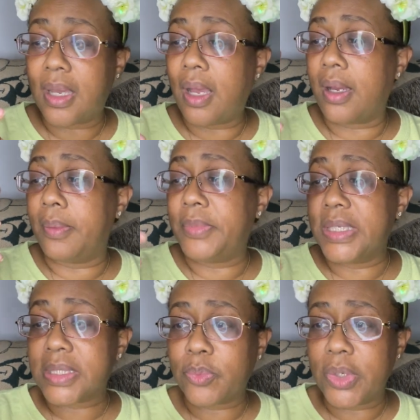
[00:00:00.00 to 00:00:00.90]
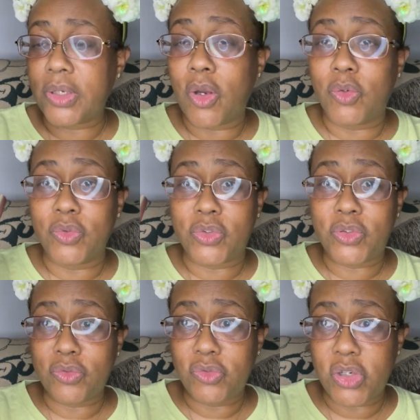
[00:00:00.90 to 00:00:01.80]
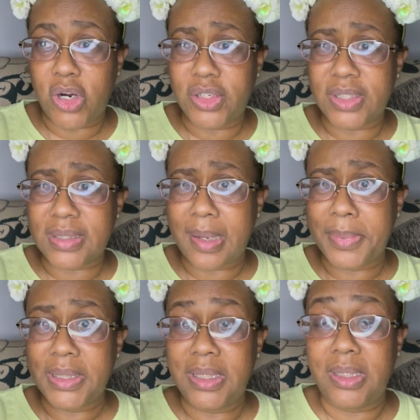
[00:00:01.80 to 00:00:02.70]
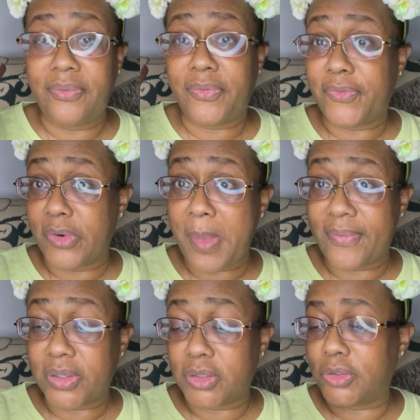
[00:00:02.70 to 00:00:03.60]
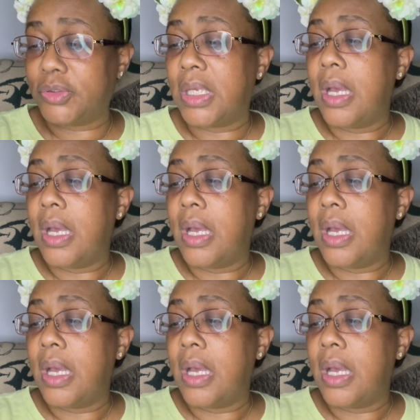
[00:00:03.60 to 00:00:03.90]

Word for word: Um, this one holds two charges, I believe, for my phone.